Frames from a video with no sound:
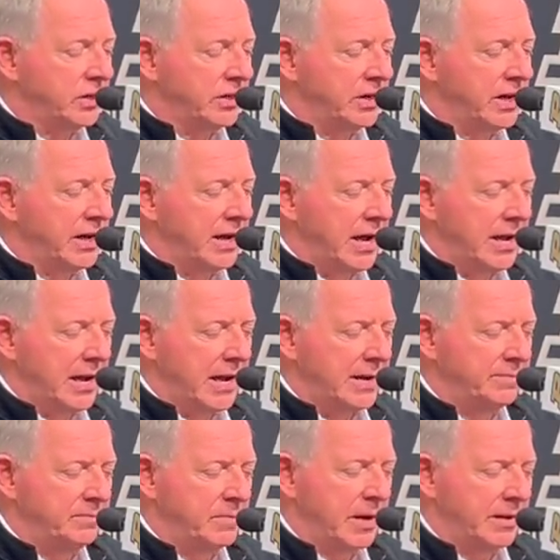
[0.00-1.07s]
And
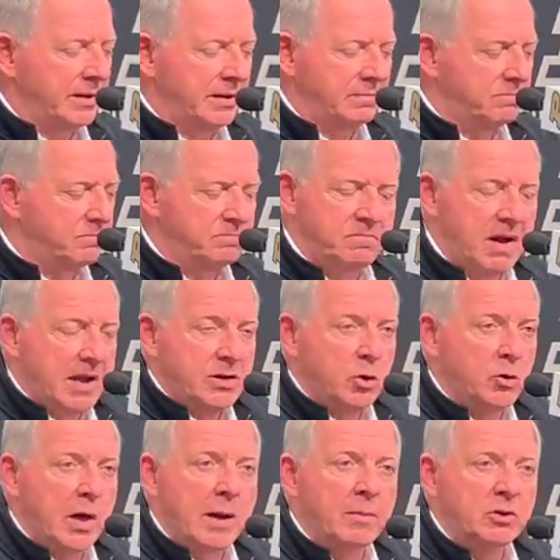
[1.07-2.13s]
I know
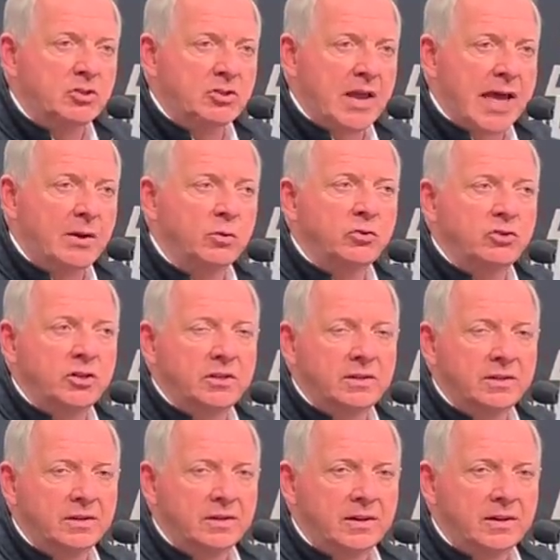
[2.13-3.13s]
how much energy,